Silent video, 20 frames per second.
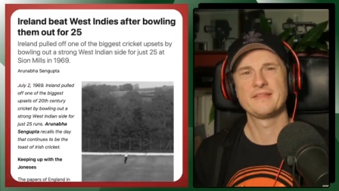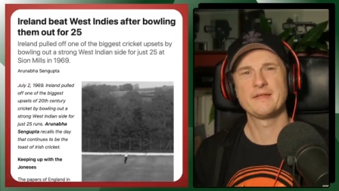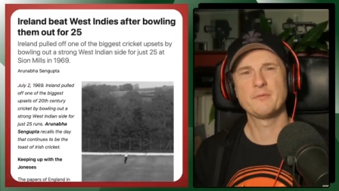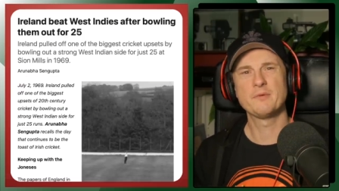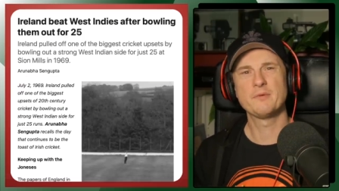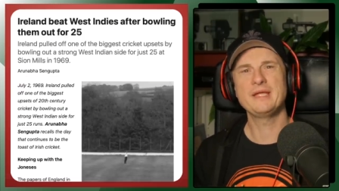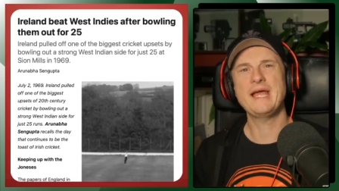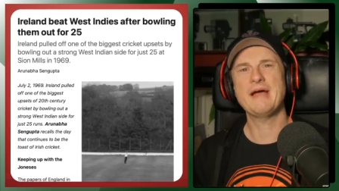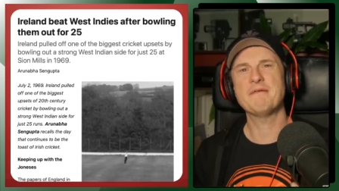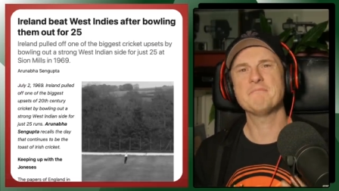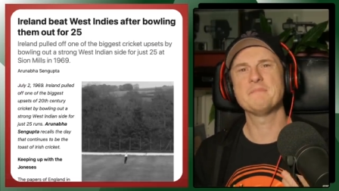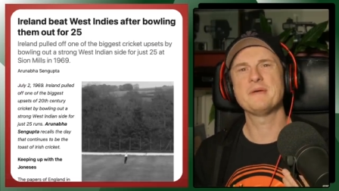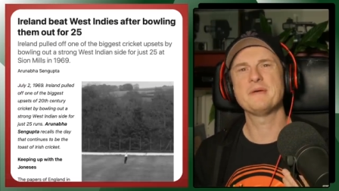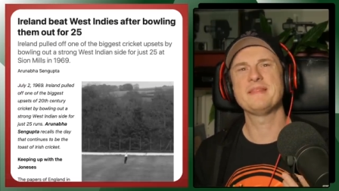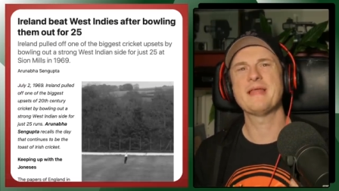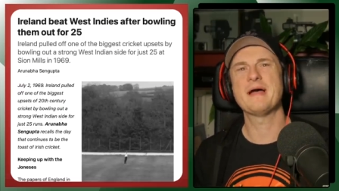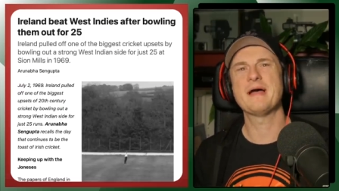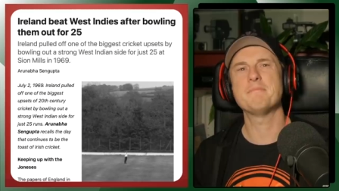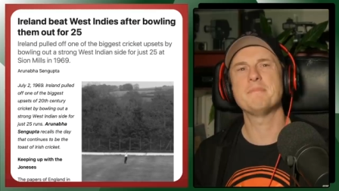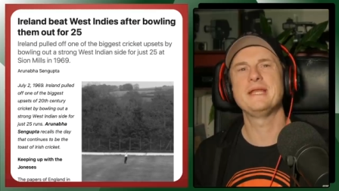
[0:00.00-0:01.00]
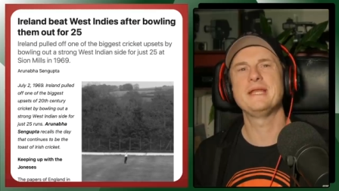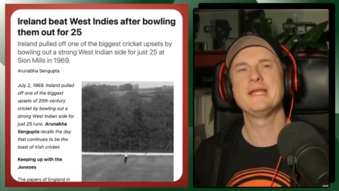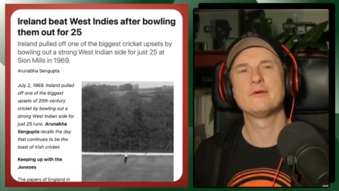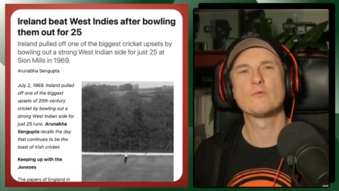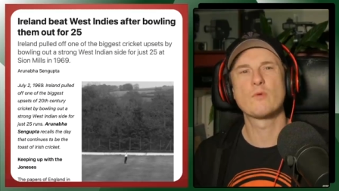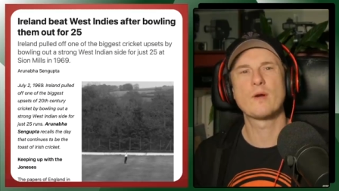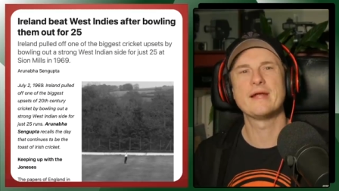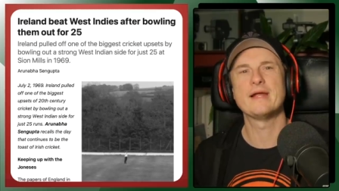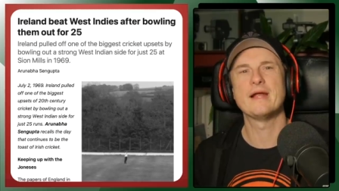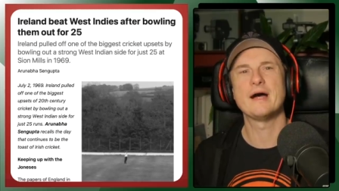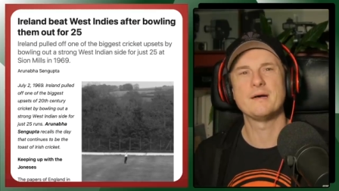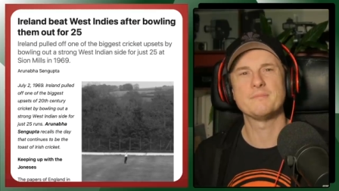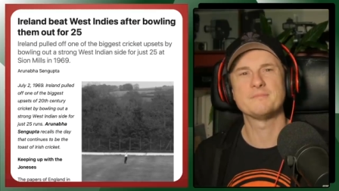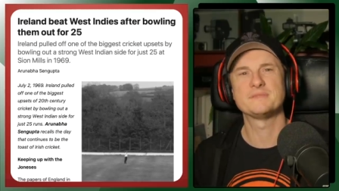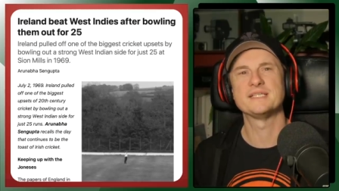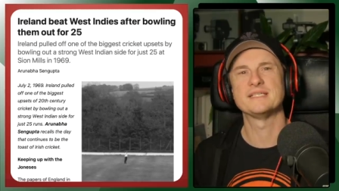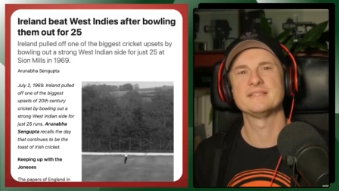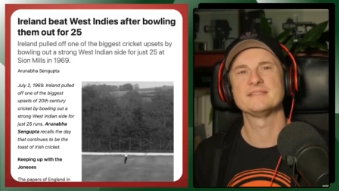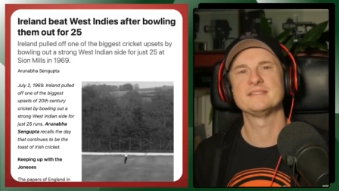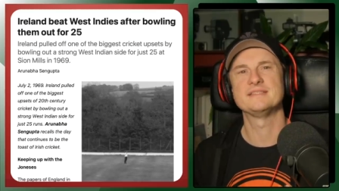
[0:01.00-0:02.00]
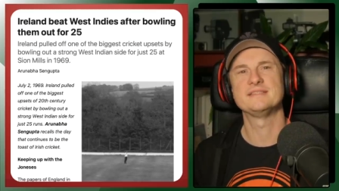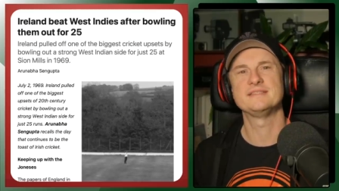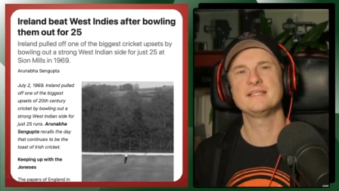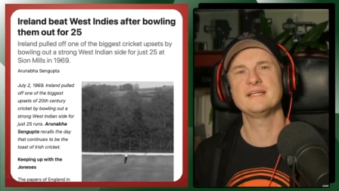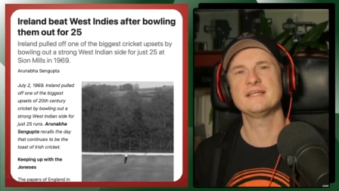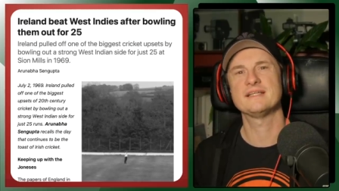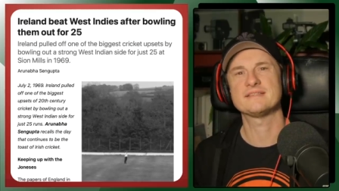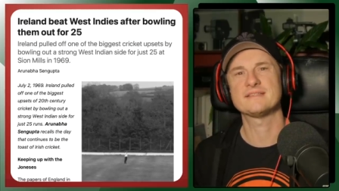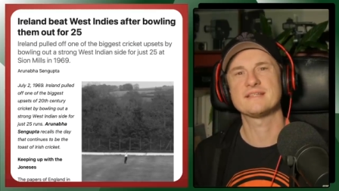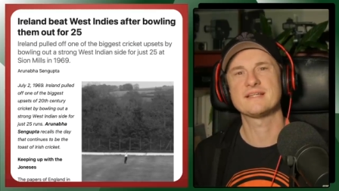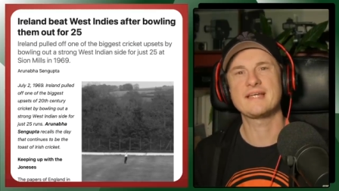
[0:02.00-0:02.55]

There really haven't been that many great upsets in Tests.